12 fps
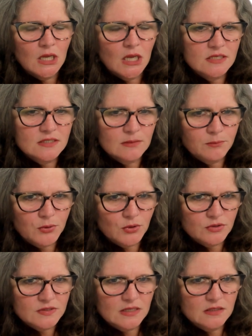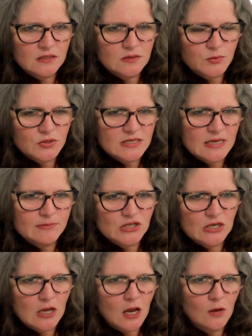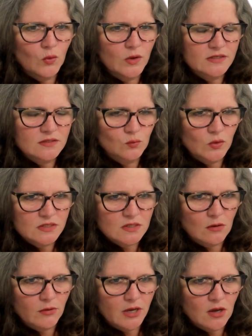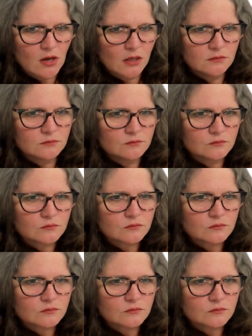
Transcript: is the person's perception on what's going on,